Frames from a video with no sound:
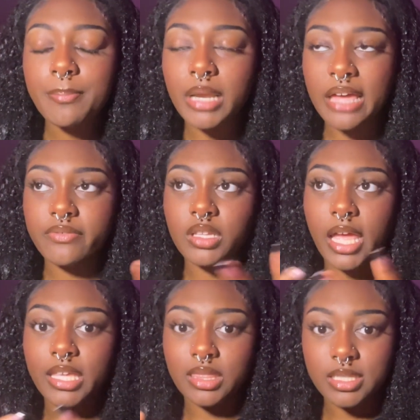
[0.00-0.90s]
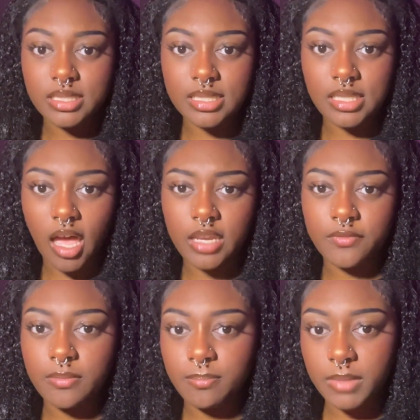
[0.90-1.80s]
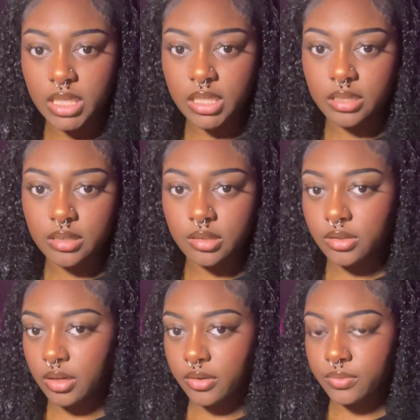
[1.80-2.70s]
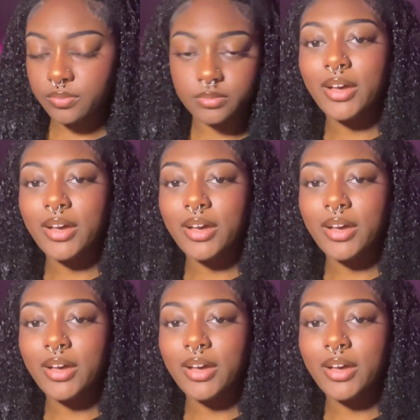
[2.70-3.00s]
but I feel like this is kind of a median, you know?